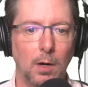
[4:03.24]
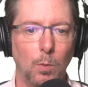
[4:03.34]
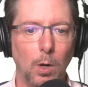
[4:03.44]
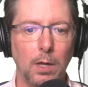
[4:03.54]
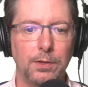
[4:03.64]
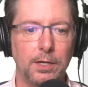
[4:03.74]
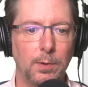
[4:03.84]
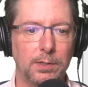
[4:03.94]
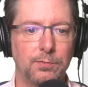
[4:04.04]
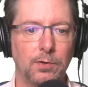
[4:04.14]
While the
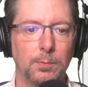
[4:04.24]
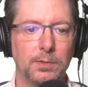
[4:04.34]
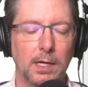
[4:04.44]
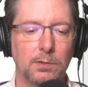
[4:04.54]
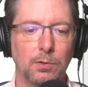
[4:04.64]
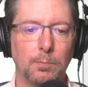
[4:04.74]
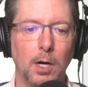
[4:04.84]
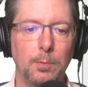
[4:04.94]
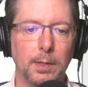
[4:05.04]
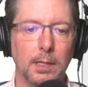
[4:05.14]
US firms
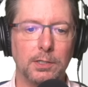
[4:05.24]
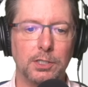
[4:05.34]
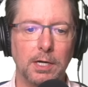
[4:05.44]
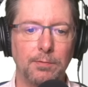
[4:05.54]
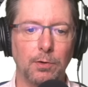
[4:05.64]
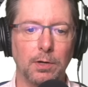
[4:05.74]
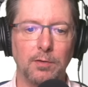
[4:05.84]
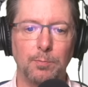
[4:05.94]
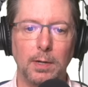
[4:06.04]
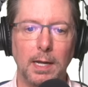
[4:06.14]
ExxonMobil and Chevron
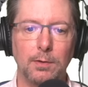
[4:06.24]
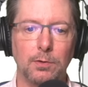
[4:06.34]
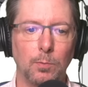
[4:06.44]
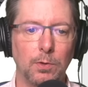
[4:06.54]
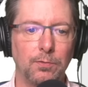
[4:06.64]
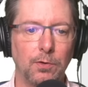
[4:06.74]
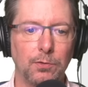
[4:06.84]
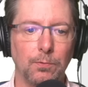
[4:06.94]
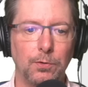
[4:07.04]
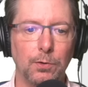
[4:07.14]
have ploughed on with
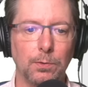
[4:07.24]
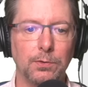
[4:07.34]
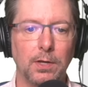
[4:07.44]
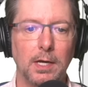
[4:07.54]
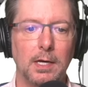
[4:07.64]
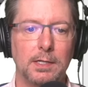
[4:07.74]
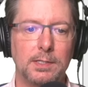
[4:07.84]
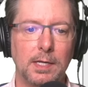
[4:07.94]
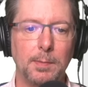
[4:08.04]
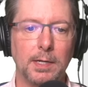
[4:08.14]
fossil fuels,
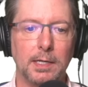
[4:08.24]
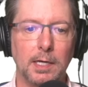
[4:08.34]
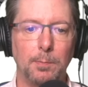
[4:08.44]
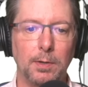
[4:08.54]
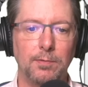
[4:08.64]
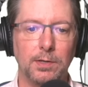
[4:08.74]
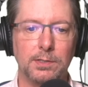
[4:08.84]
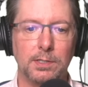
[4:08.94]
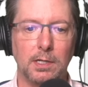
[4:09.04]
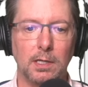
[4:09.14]
seemingly oblivious
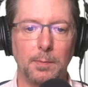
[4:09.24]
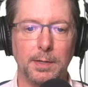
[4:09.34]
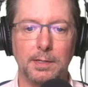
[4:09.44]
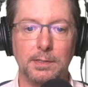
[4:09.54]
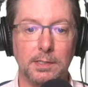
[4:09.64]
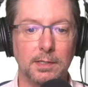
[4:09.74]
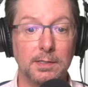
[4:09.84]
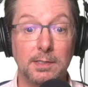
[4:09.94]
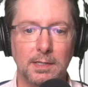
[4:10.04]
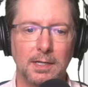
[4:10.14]
to climate
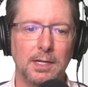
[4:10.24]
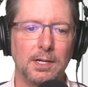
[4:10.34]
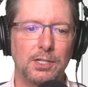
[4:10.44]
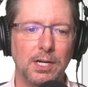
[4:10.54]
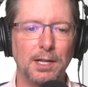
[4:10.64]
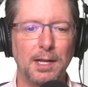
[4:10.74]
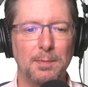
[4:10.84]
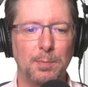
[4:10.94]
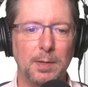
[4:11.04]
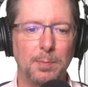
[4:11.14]
concerns, Shell
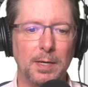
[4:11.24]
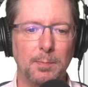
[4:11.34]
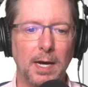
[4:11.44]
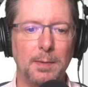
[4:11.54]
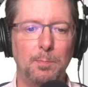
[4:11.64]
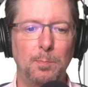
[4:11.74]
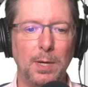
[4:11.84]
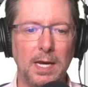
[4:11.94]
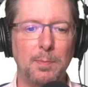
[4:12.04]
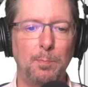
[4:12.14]
and BP made
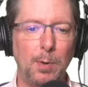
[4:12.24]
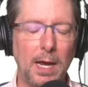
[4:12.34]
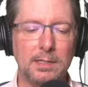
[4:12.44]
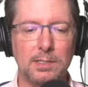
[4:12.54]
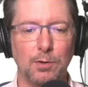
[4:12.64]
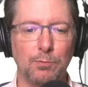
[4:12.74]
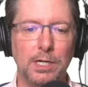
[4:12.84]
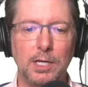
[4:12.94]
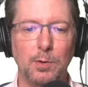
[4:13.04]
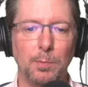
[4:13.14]
big bets on
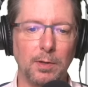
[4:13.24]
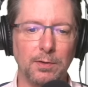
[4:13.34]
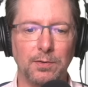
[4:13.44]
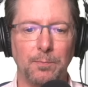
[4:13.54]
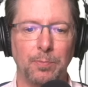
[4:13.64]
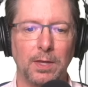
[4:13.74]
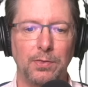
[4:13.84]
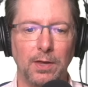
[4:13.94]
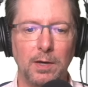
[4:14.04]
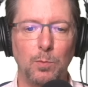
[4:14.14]
renewables.
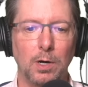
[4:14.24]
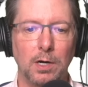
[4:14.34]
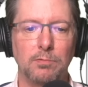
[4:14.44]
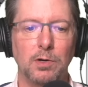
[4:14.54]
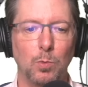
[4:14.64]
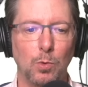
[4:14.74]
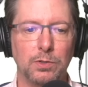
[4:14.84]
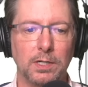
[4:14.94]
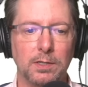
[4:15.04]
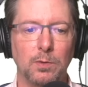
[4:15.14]
They were
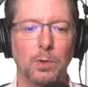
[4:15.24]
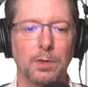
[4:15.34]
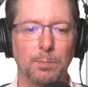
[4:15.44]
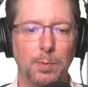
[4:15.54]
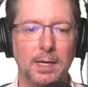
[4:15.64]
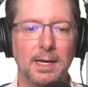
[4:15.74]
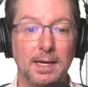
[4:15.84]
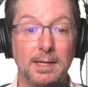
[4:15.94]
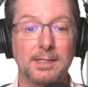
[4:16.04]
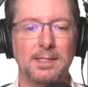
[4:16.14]
rewarded with big
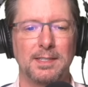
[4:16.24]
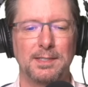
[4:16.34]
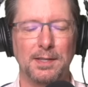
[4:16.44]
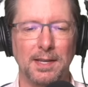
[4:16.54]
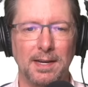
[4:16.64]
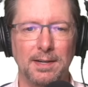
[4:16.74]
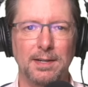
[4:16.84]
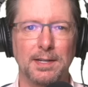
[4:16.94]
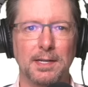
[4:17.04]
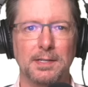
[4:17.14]
hits to their
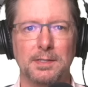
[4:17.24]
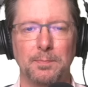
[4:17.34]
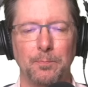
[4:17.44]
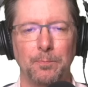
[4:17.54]
earnings.